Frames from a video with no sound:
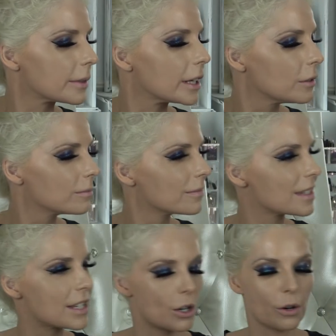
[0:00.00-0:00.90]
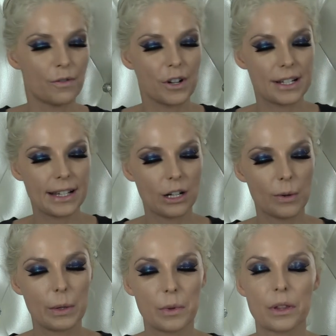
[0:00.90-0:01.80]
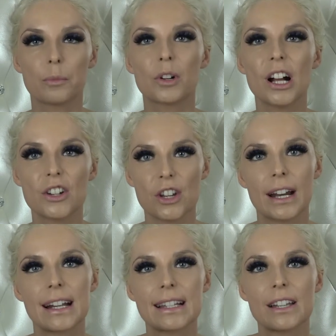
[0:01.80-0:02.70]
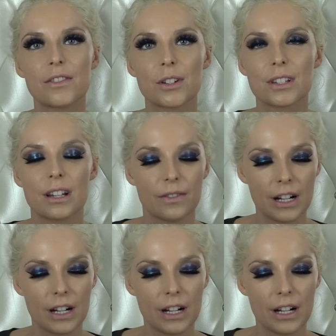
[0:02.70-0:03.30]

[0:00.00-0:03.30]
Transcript: we go. So first I go in with a brush and I see if there's enough